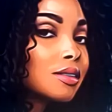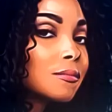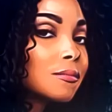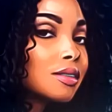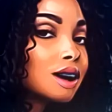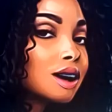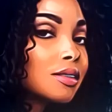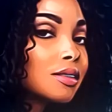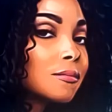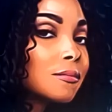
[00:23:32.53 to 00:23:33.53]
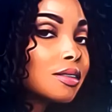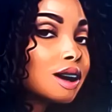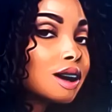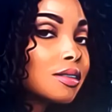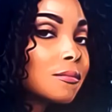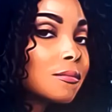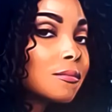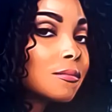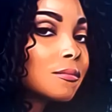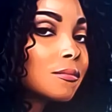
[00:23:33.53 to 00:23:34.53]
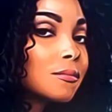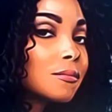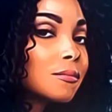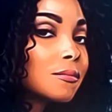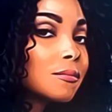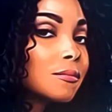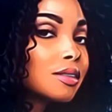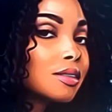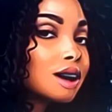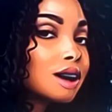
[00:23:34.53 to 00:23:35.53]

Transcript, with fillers: And Candy was like, so what's been going on with Drop It With Drew? Lord,